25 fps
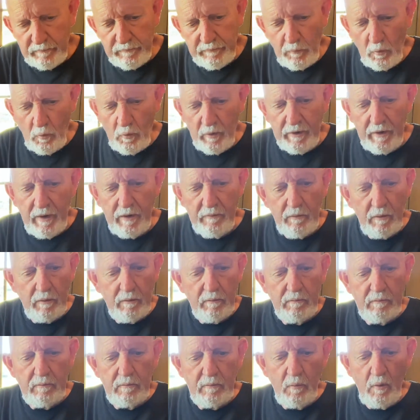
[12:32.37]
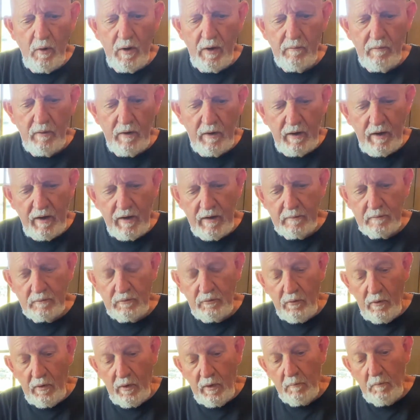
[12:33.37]
wherever it comes
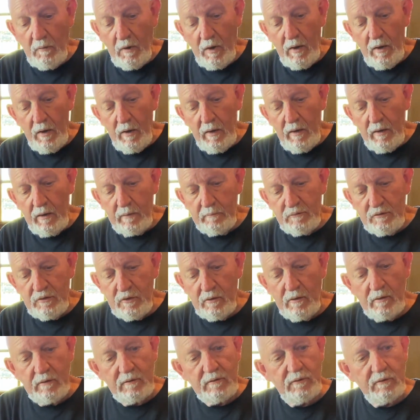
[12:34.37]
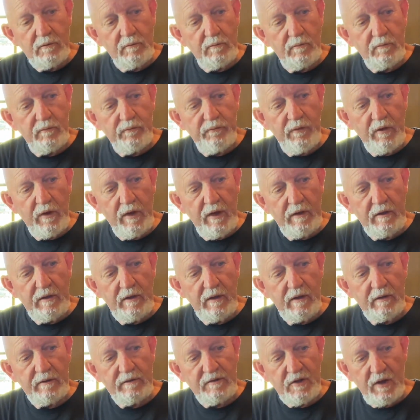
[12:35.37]
from. I'm sure it's
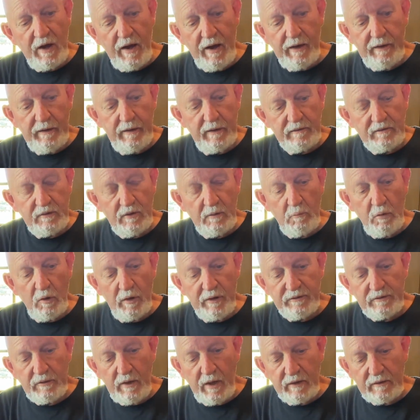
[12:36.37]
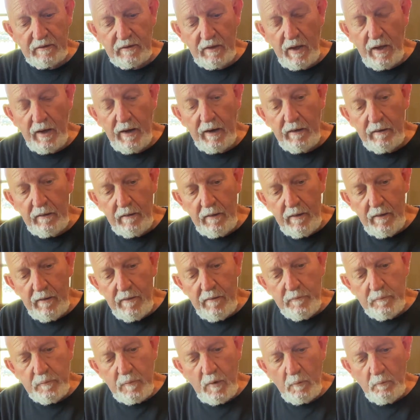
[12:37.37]
India, China, someplace like that.
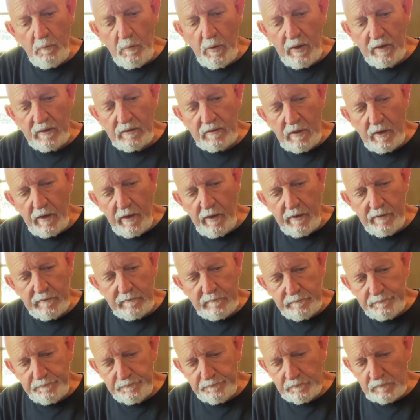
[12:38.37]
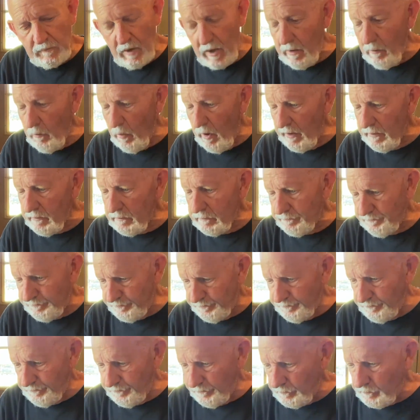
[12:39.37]
But anyway,
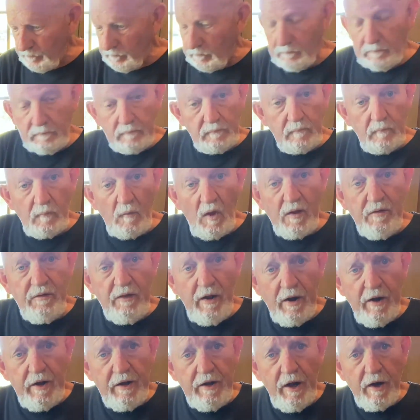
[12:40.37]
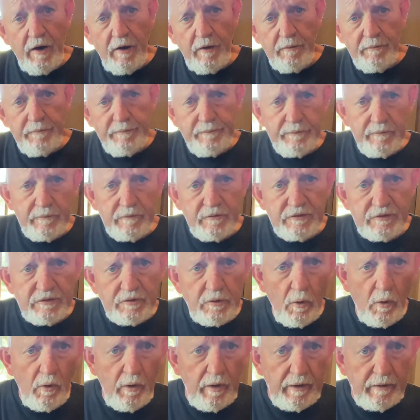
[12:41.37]
there you go.
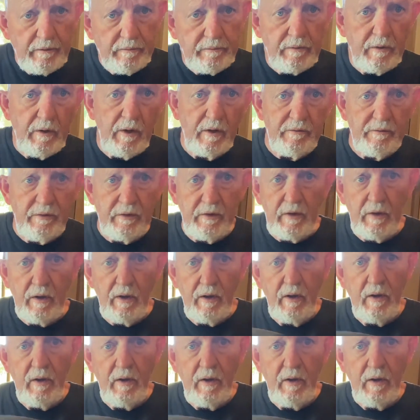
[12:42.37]
Story of the